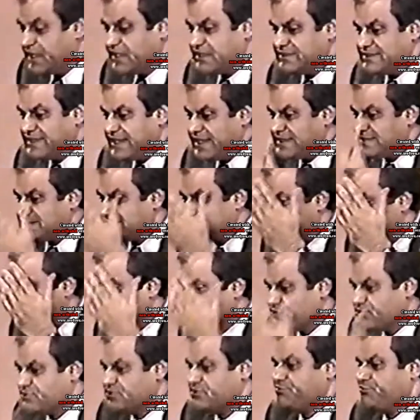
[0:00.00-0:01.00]
They
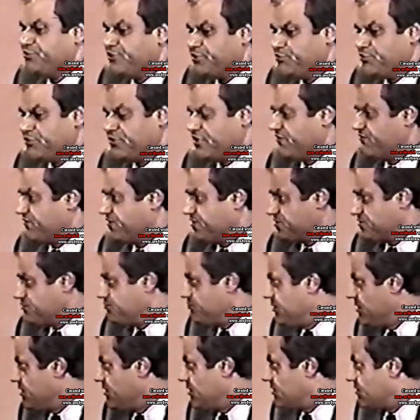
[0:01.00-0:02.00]
said to the people of
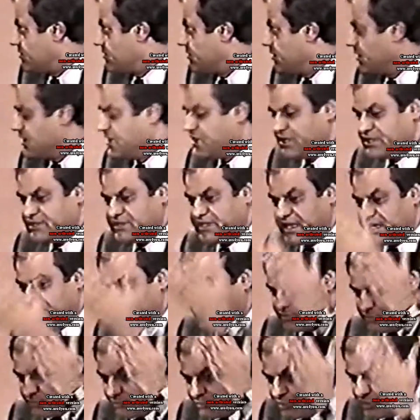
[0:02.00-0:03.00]
Kashmir
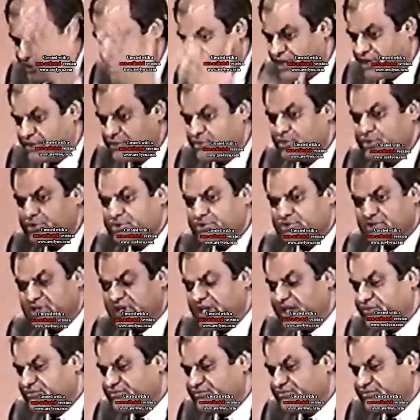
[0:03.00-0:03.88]
that we are going to have